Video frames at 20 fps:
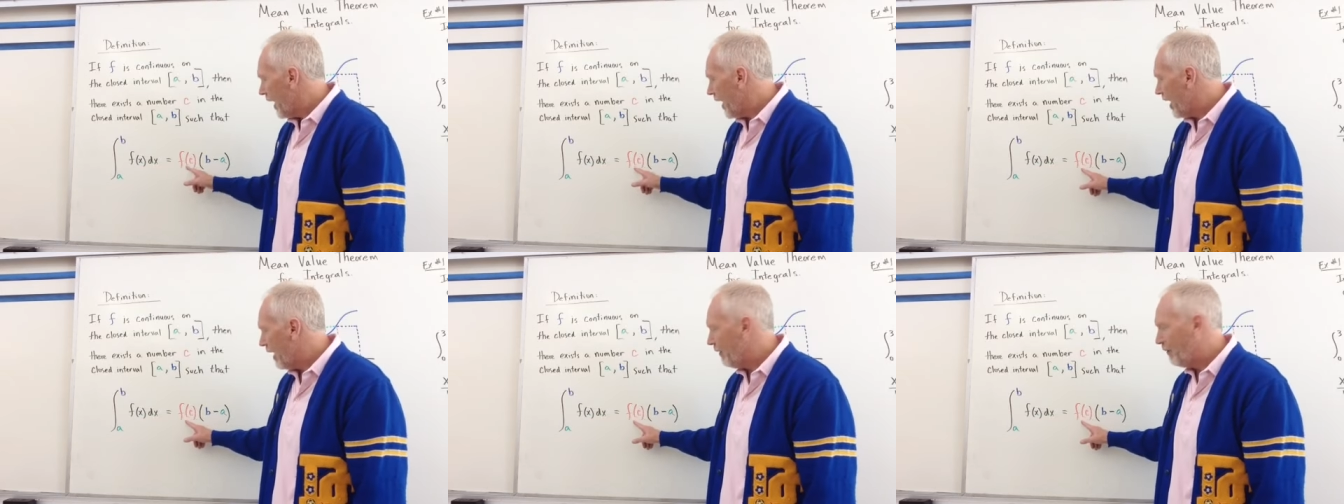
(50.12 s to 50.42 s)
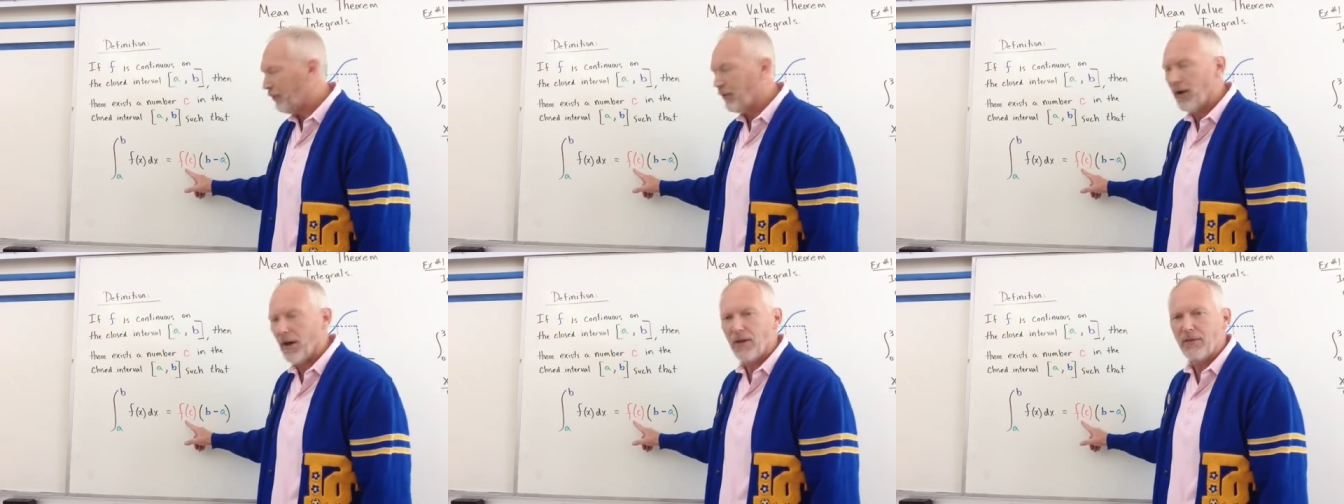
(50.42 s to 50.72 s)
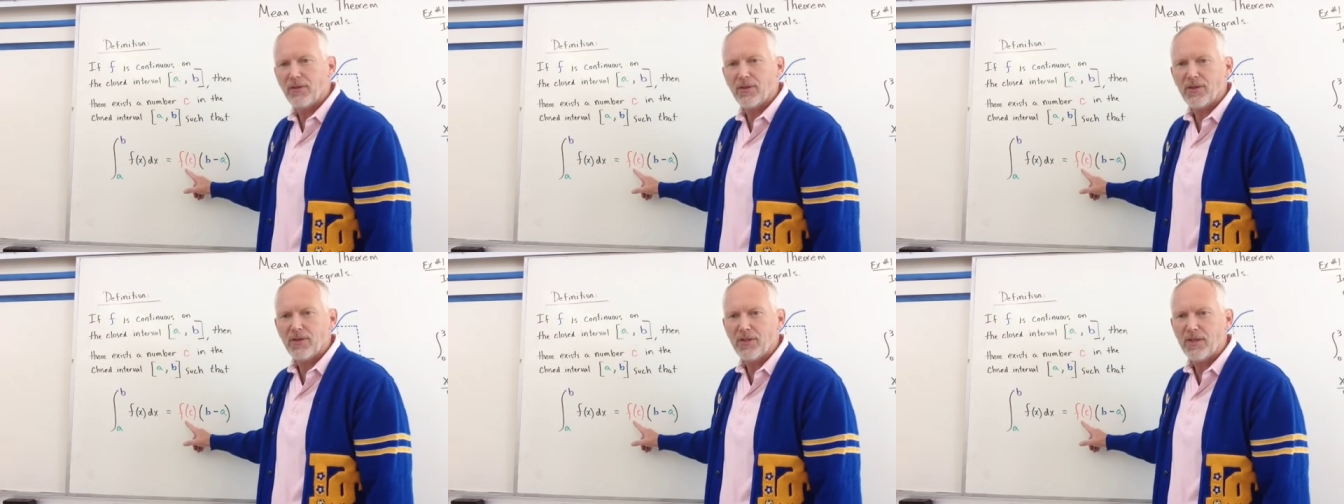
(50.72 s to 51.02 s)
f
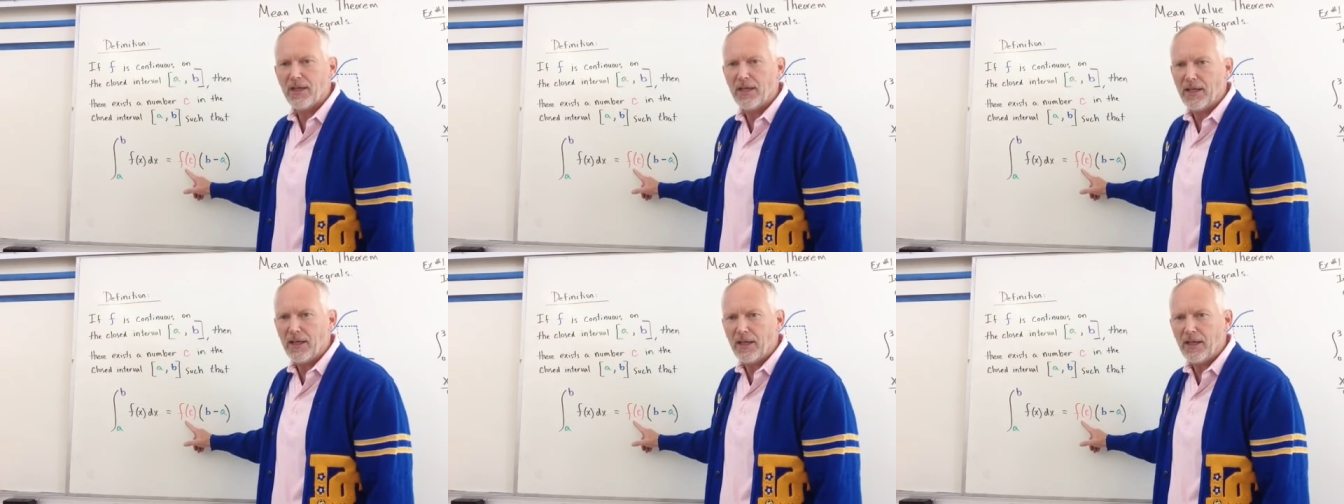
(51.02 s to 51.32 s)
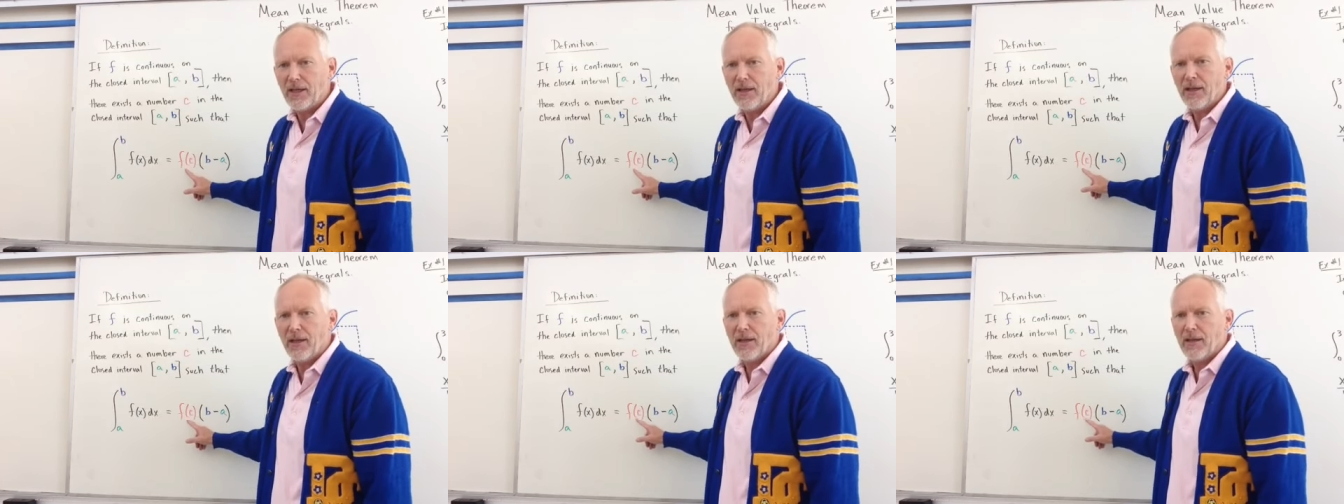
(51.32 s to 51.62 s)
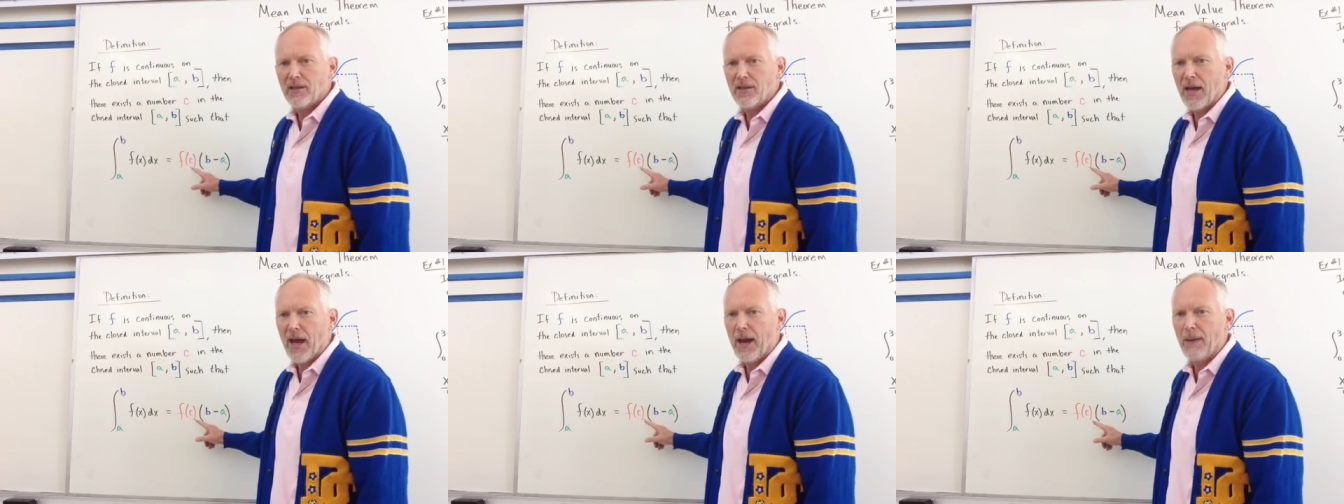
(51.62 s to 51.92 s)
of c
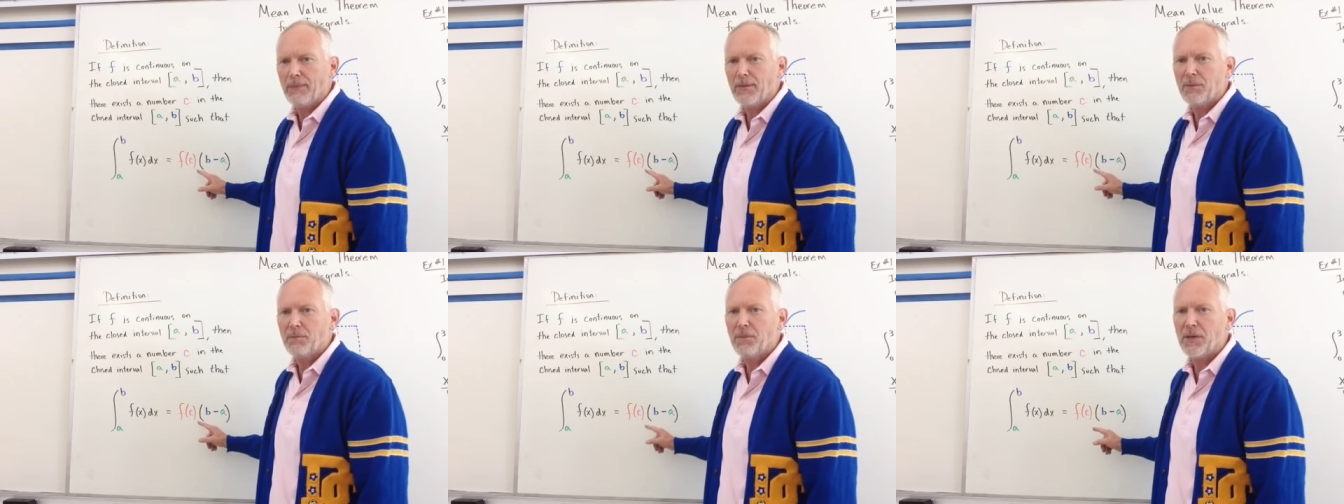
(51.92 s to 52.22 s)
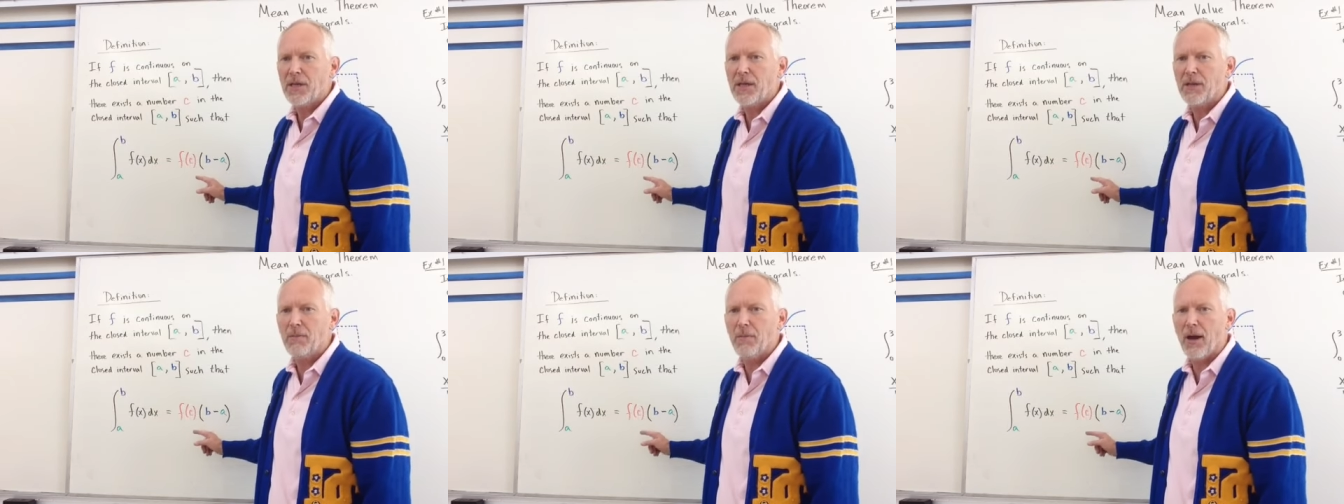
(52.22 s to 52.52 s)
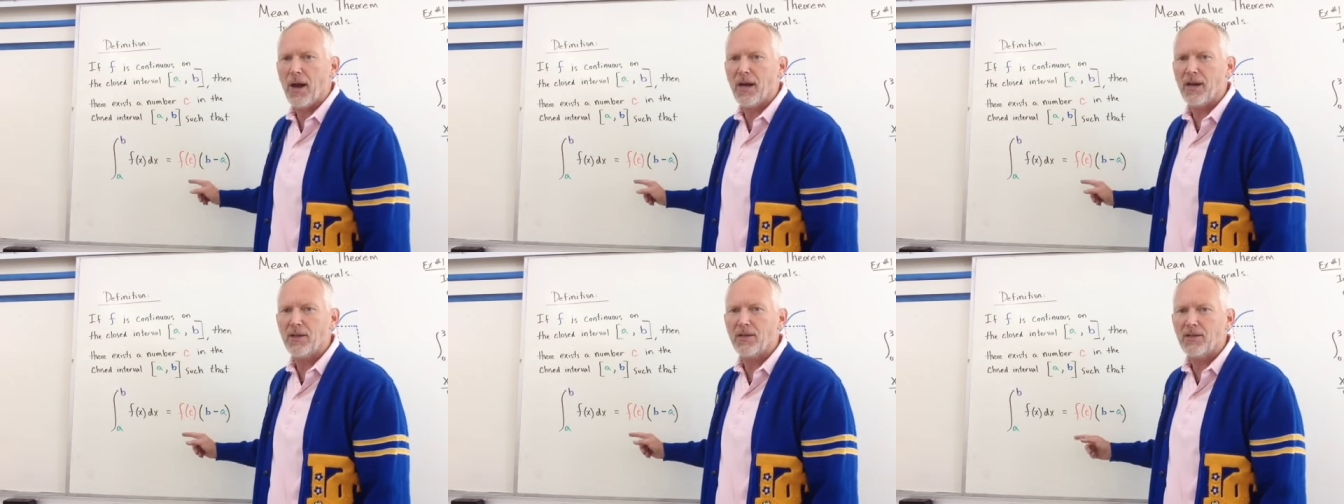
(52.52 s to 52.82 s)
times b
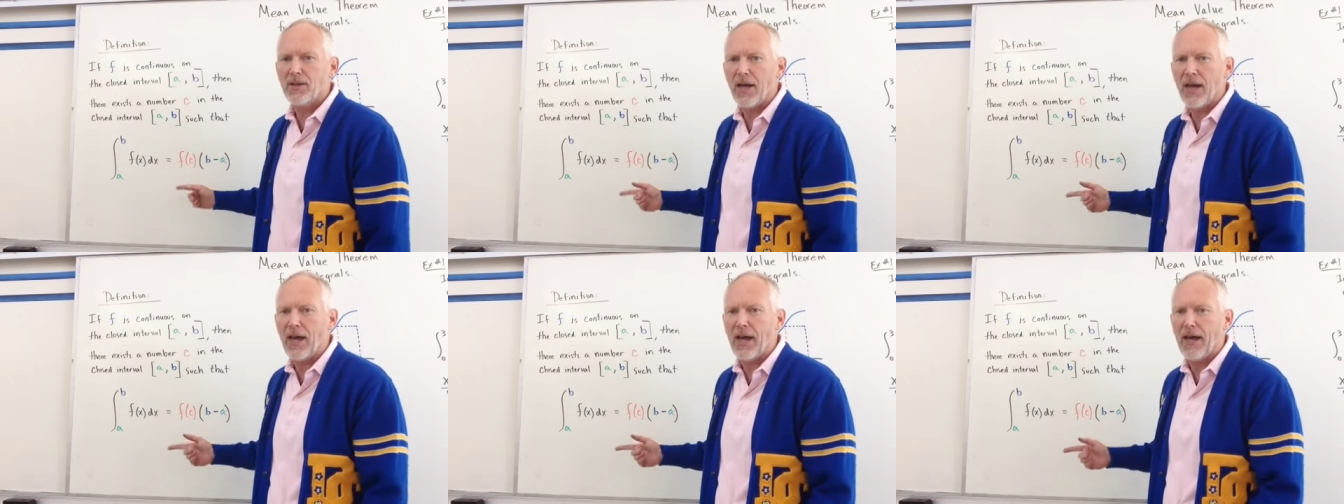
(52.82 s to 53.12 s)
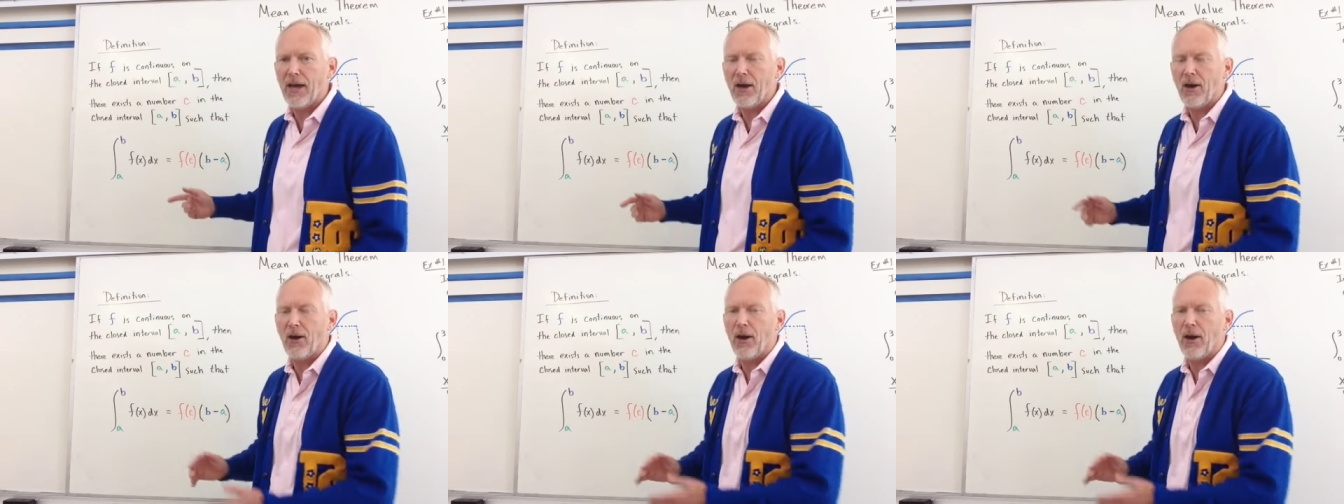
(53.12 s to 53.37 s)
minus a.